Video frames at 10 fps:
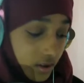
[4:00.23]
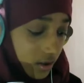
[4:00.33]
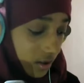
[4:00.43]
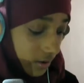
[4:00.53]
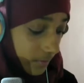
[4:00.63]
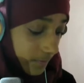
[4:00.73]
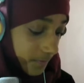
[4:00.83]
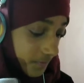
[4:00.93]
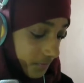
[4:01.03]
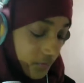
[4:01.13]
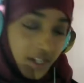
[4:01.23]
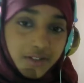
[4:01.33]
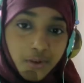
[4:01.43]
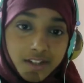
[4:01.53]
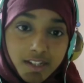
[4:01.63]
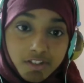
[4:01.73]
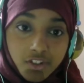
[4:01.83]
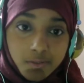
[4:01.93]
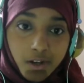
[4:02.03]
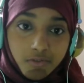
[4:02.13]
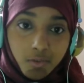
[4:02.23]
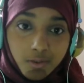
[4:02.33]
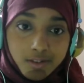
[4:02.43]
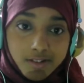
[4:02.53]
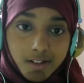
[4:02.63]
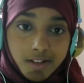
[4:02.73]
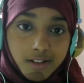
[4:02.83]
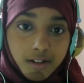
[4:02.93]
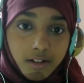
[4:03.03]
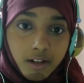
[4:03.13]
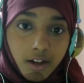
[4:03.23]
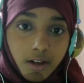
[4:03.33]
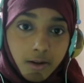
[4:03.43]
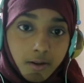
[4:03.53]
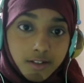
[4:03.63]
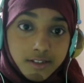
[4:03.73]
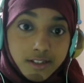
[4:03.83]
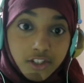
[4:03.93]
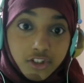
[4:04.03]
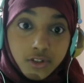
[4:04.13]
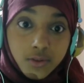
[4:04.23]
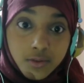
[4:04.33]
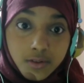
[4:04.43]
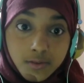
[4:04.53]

Um, but anyway, that's just my thoughts. Uh, stay tuned.